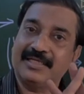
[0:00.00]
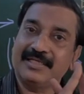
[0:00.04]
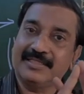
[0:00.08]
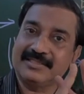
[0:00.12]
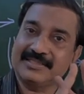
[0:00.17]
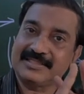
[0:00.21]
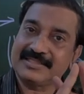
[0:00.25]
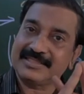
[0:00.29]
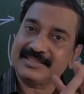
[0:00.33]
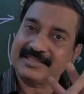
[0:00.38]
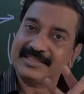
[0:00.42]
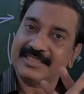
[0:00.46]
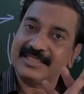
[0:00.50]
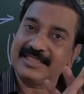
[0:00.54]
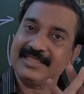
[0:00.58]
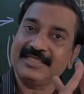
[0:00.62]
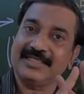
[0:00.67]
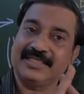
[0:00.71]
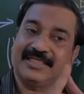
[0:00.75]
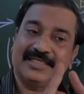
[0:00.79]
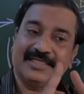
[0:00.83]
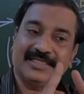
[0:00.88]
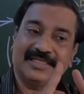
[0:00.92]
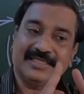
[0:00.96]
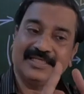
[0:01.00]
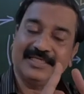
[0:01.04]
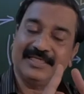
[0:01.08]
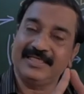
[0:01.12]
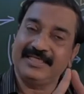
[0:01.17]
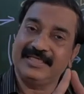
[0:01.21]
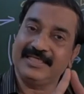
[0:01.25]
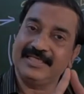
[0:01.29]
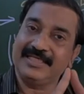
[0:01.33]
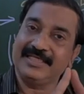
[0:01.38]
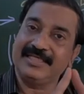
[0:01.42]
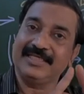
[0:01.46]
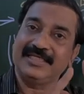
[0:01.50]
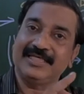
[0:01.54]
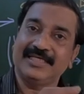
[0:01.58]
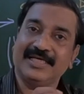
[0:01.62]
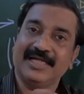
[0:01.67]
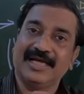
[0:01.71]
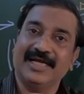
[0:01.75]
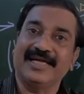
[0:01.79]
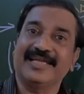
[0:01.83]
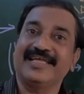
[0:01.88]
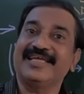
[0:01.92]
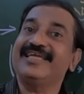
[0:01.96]
C, D
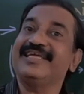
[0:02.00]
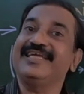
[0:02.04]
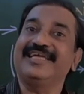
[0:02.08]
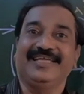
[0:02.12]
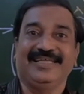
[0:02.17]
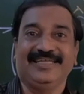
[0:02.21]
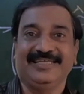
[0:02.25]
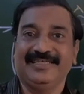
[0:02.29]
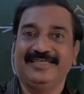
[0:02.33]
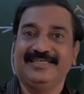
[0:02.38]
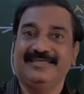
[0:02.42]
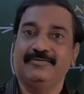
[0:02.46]
and E.